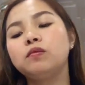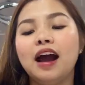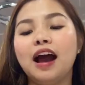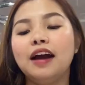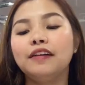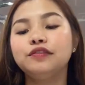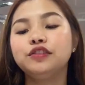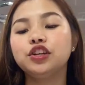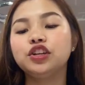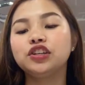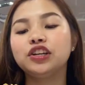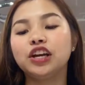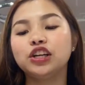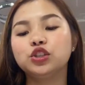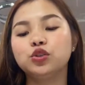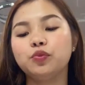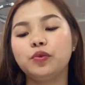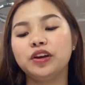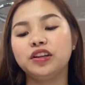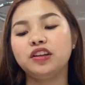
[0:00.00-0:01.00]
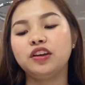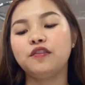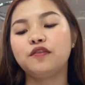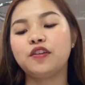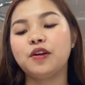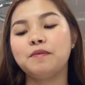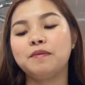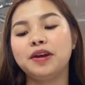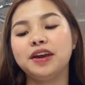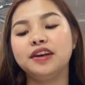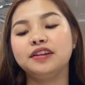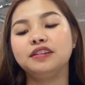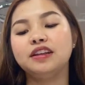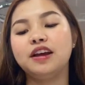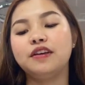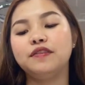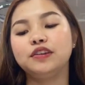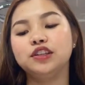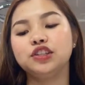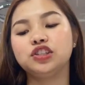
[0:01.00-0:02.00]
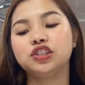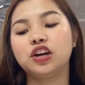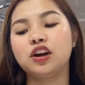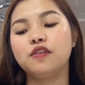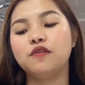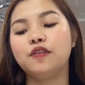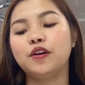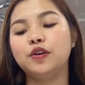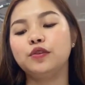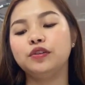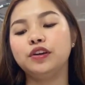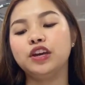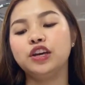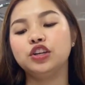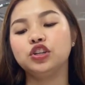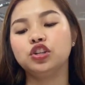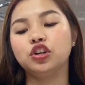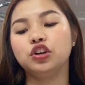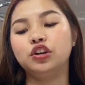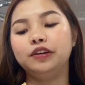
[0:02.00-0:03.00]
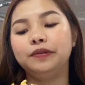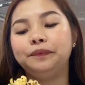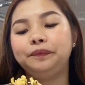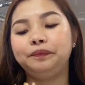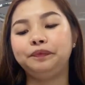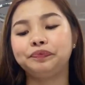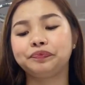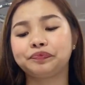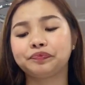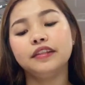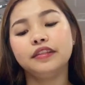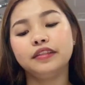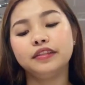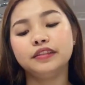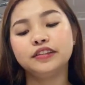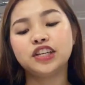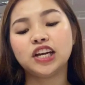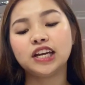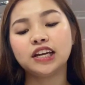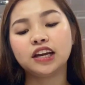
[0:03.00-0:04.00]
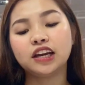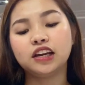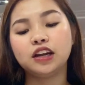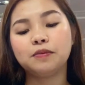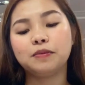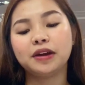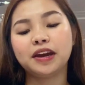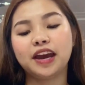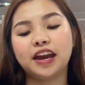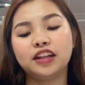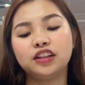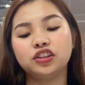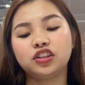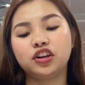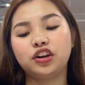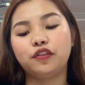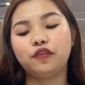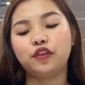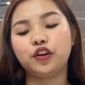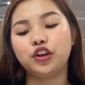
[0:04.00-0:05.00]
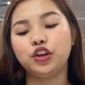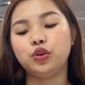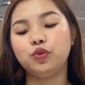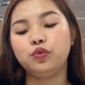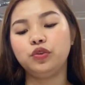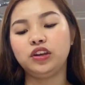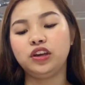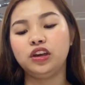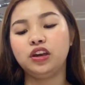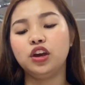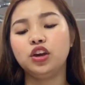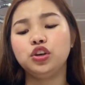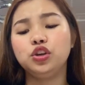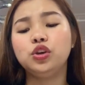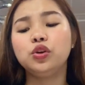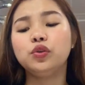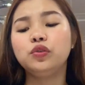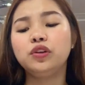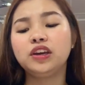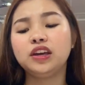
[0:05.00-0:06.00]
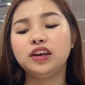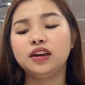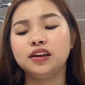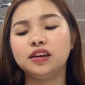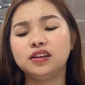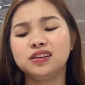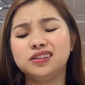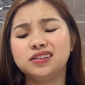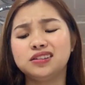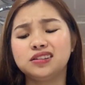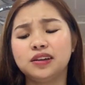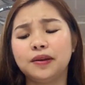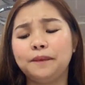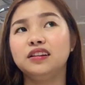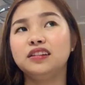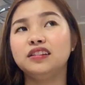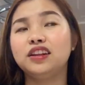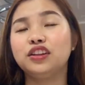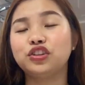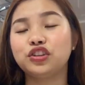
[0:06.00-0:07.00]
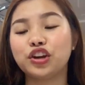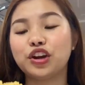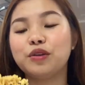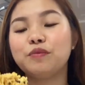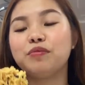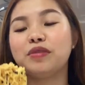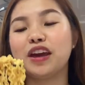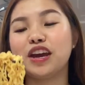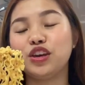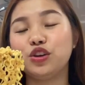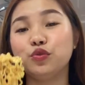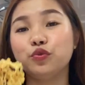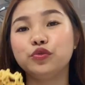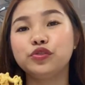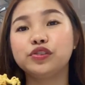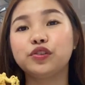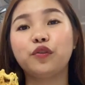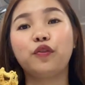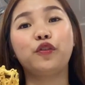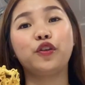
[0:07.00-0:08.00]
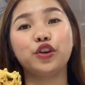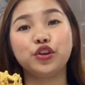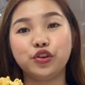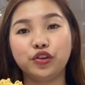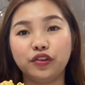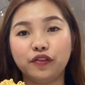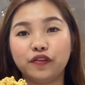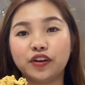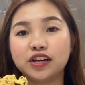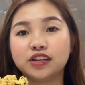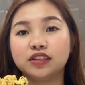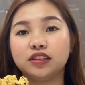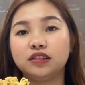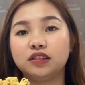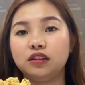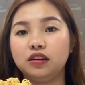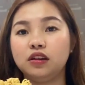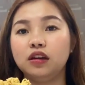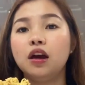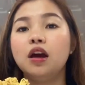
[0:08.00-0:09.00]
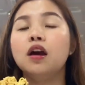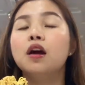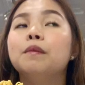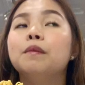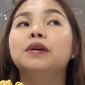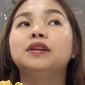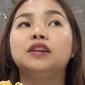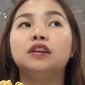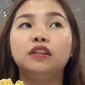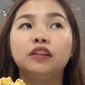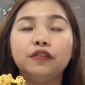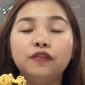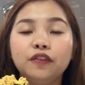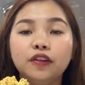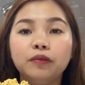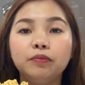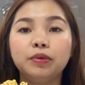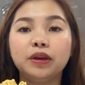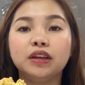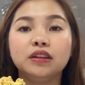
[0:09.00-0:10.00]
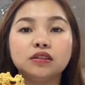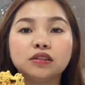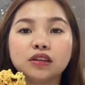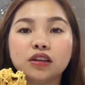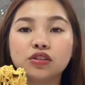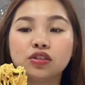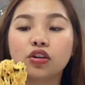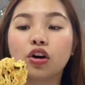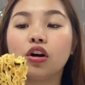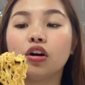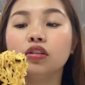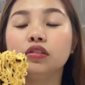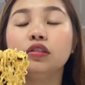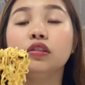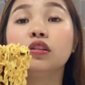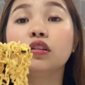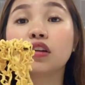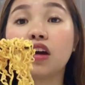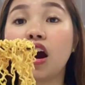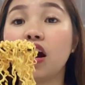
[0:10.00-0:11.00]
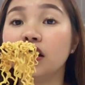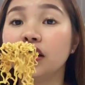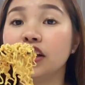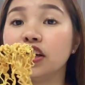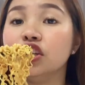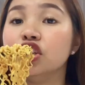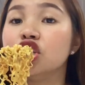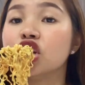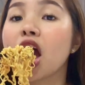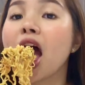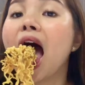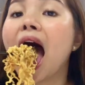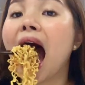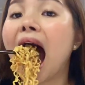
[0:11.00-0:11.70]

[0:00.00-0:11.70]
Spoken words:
After graduating from A-levels tsaka foundation, dyan ka na mag-enter for uni. Uni is the term they use for university. But in the Philippines, it's called college.